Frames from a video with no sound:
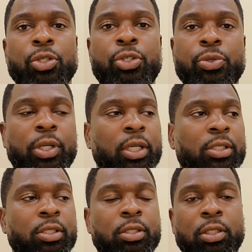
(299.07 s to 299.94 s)
to
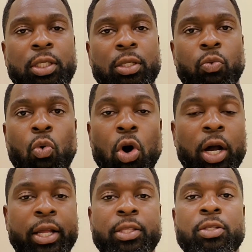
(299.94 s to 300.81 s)
us,
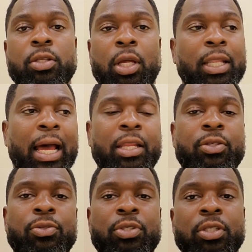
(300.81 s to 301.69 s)
one, a lot of
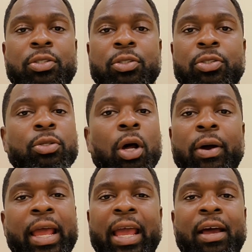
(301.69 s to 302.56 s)
you sisters, you don't
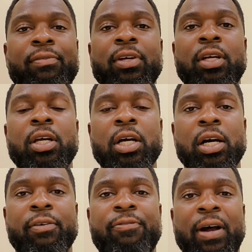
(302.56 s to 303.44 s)
have
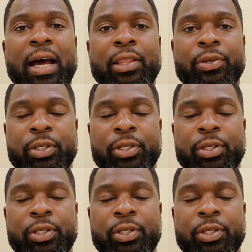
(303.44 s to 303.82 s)
a father in